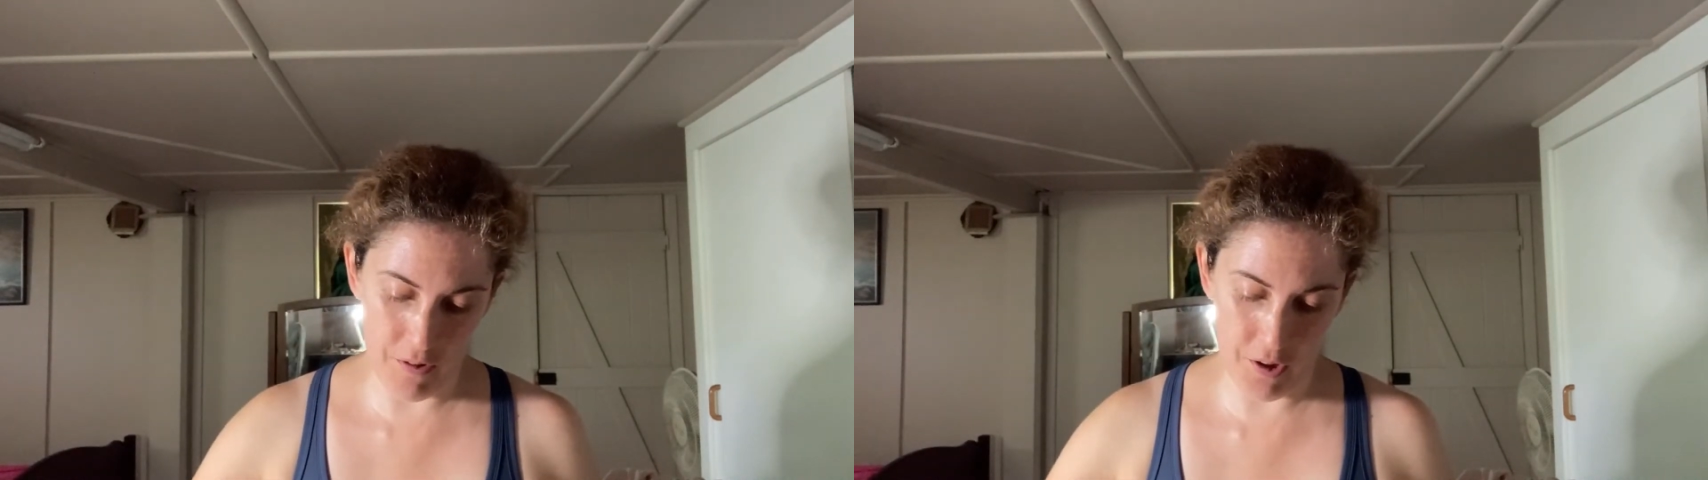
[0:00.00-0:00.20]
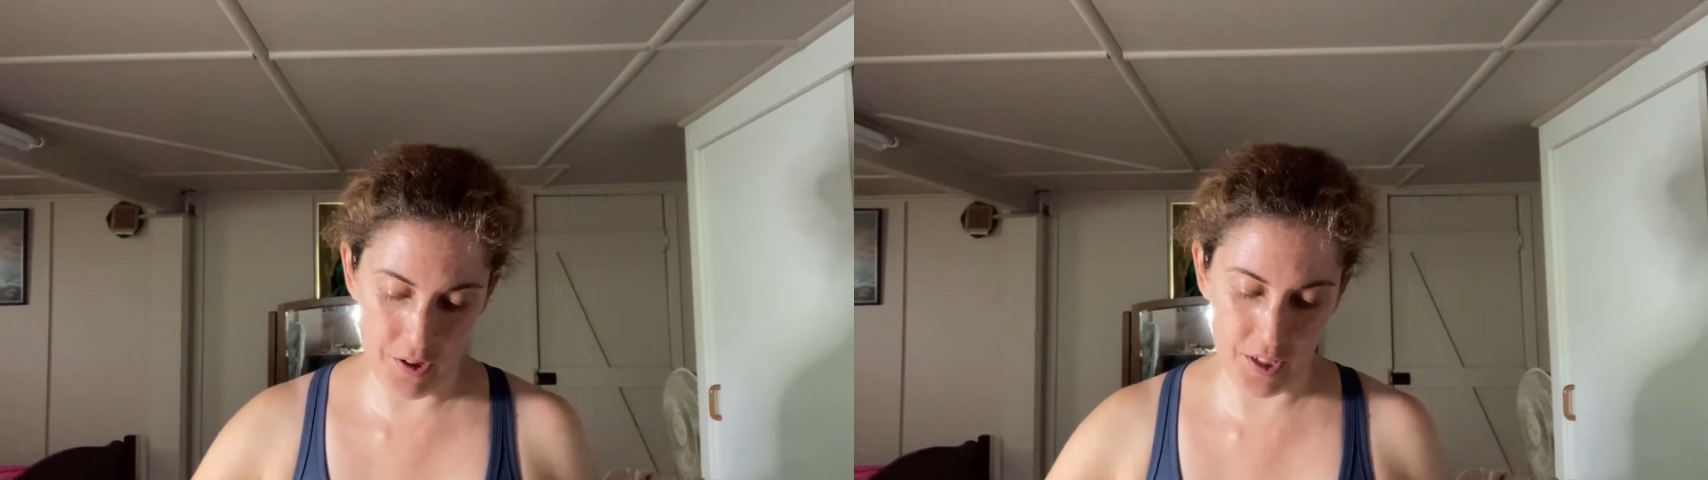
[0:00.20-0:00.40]

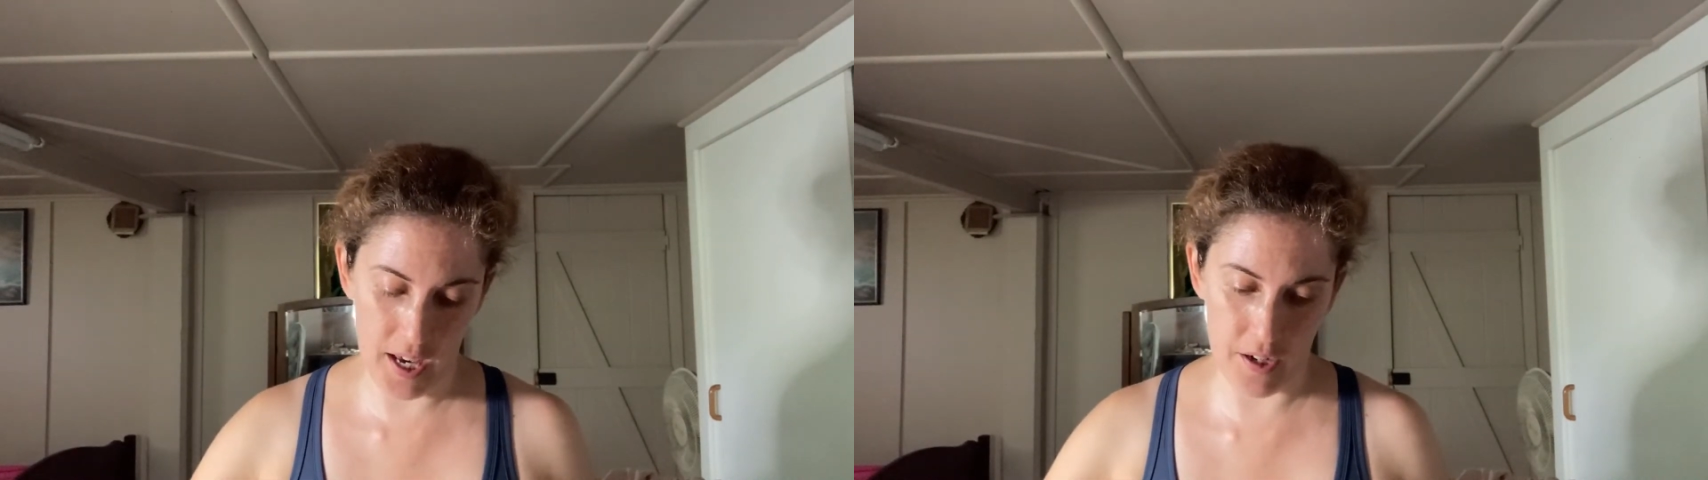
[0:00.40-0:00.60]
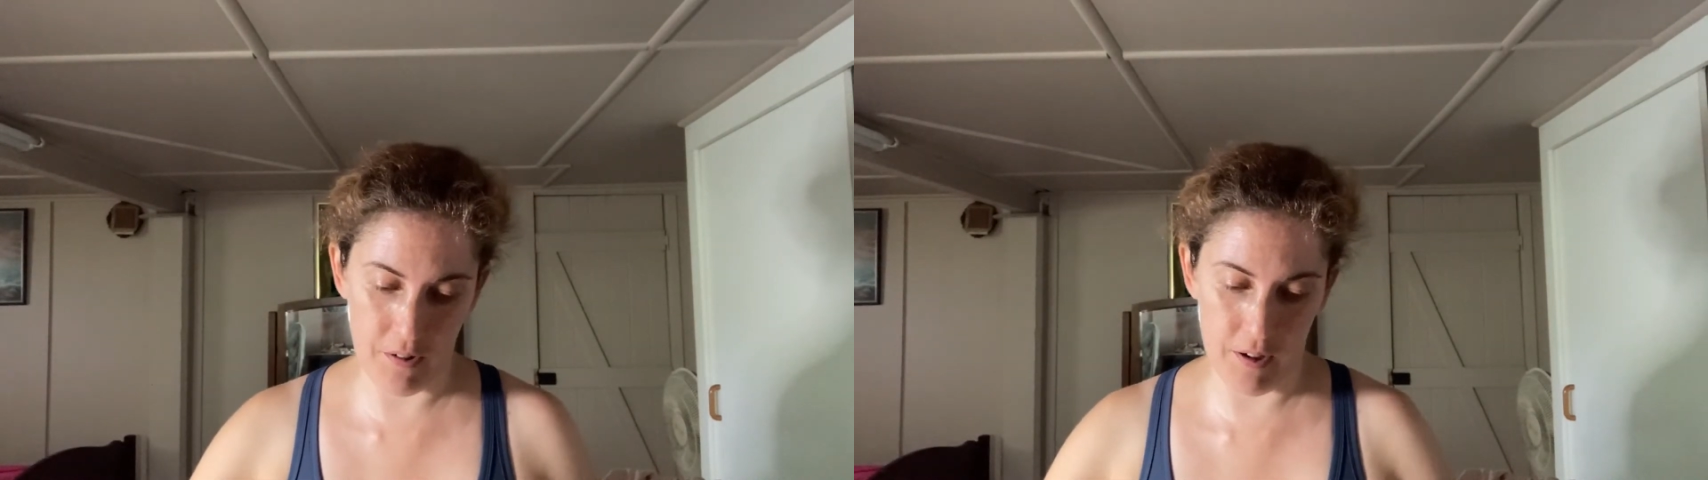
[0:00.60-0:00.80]
of those
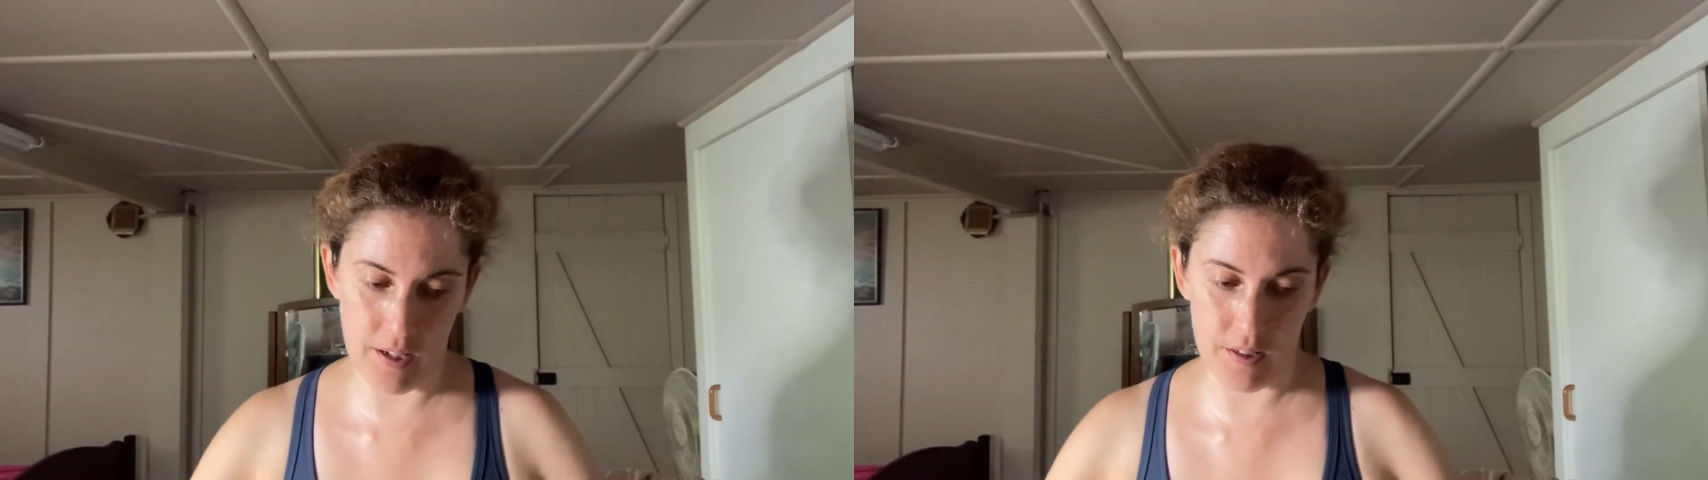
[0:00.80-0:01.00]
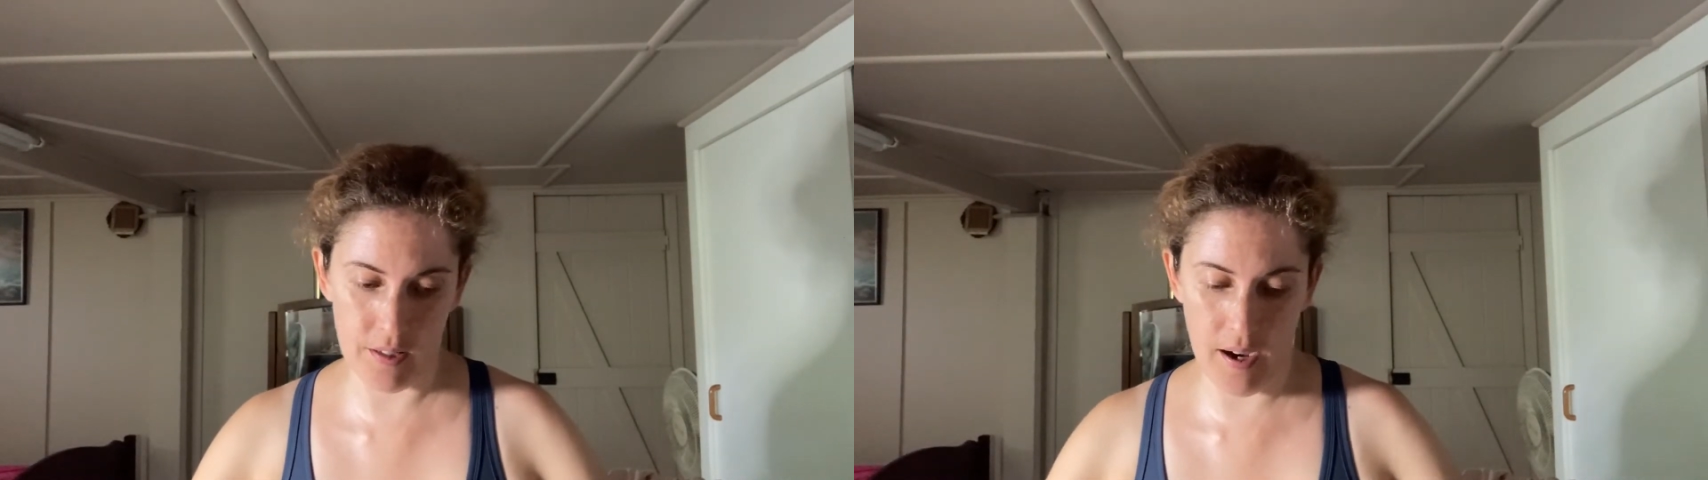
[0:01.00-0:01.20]

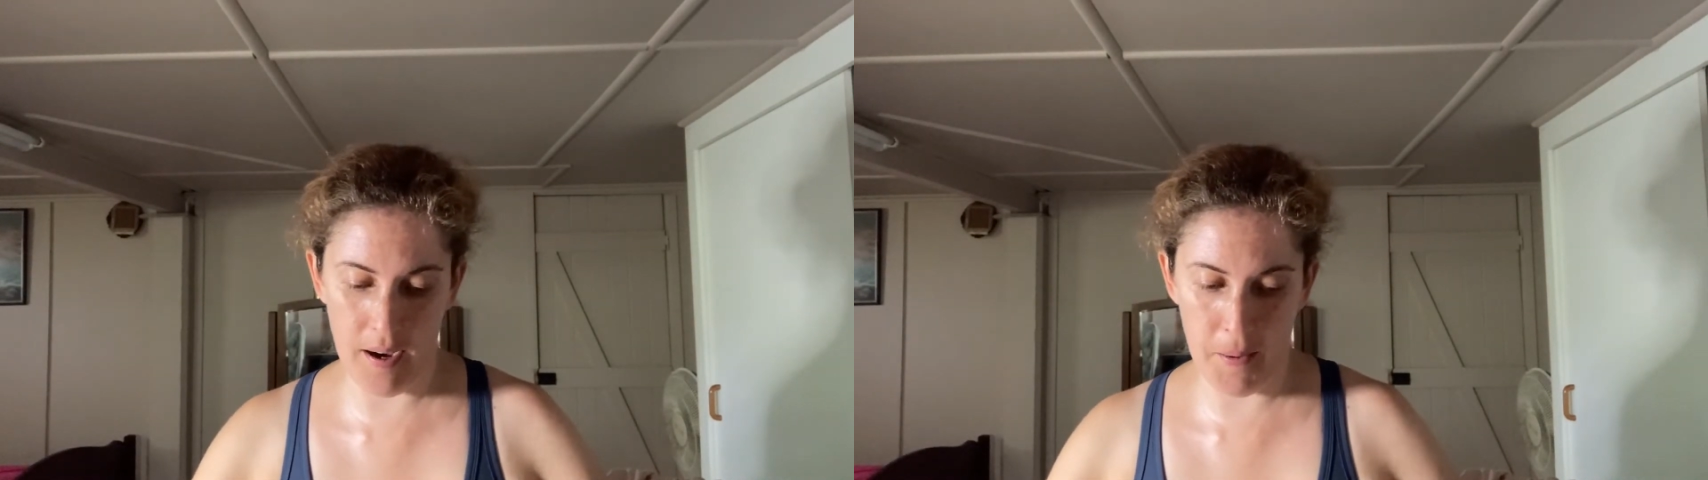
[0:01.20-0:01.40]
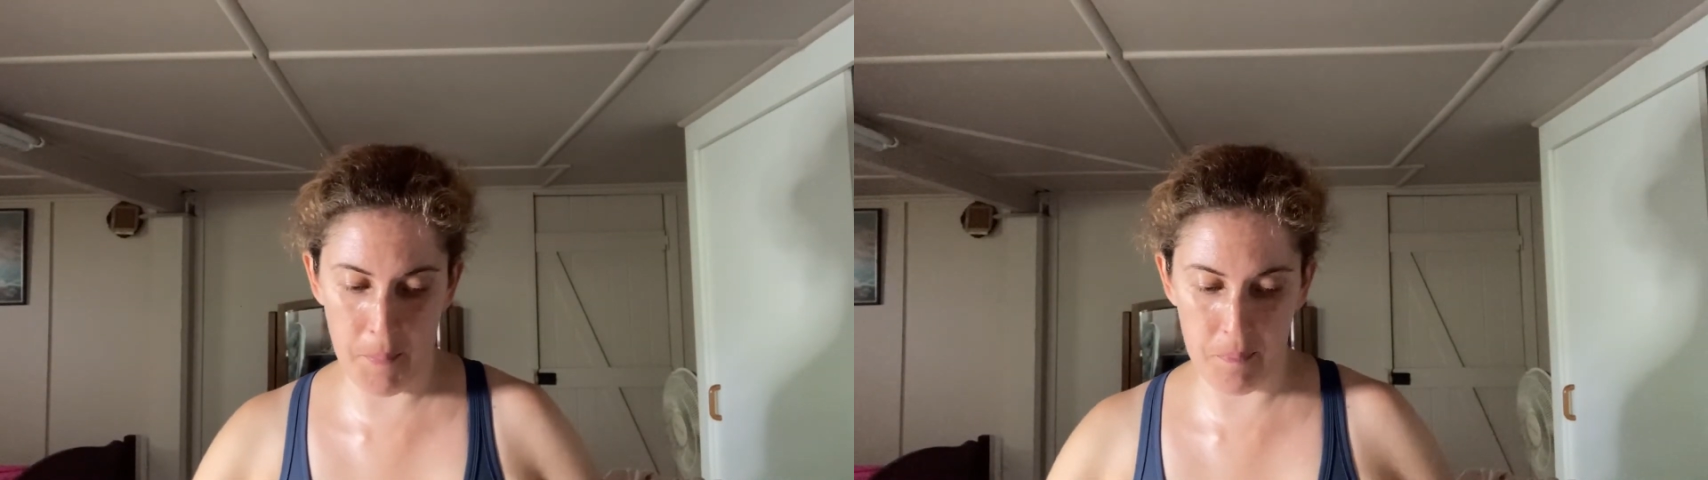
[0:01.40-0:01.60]
categories,
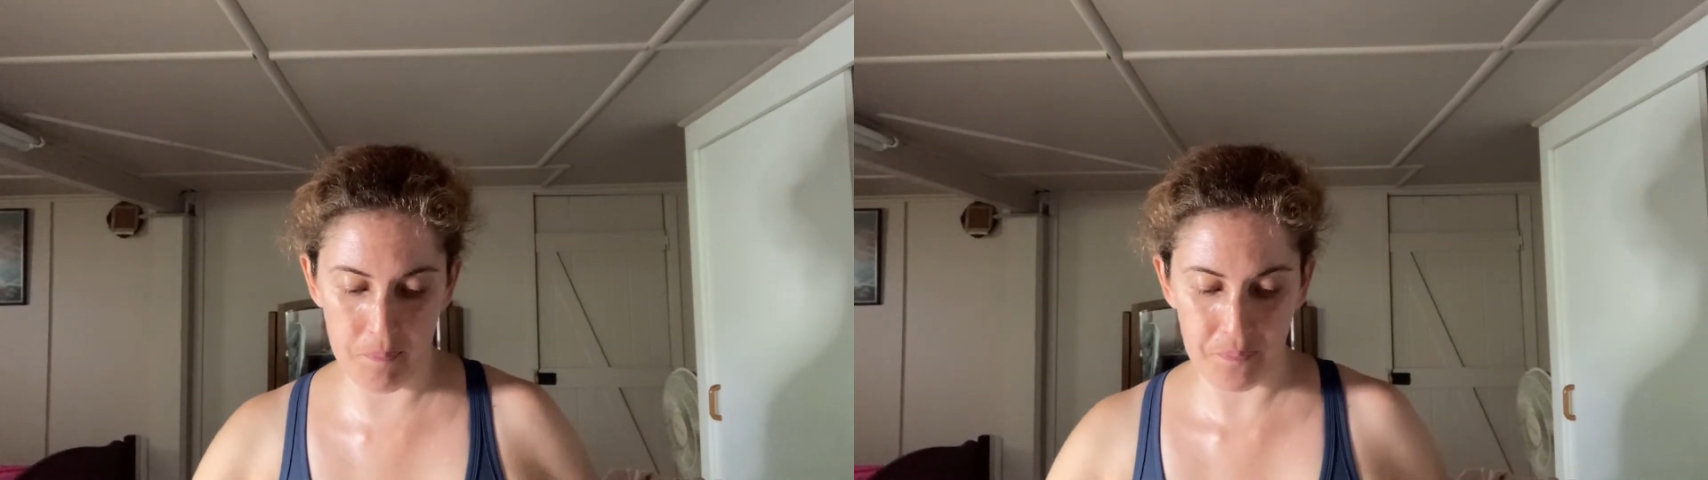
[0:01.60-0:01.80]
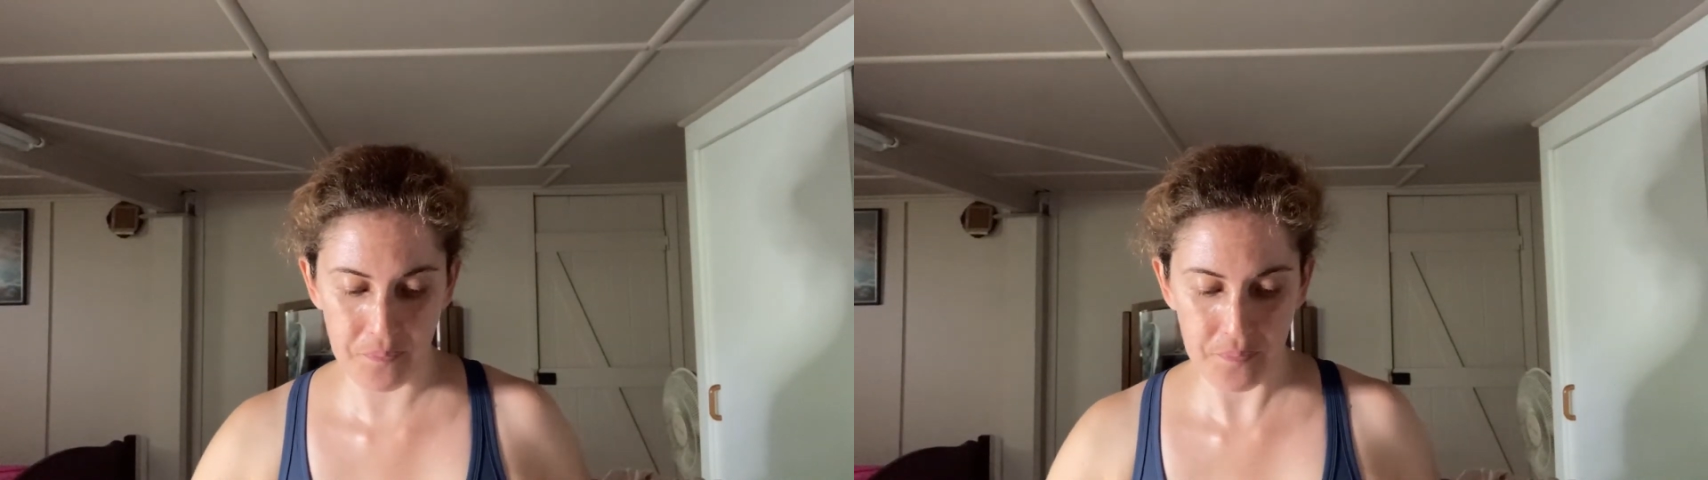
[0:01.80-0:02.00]
and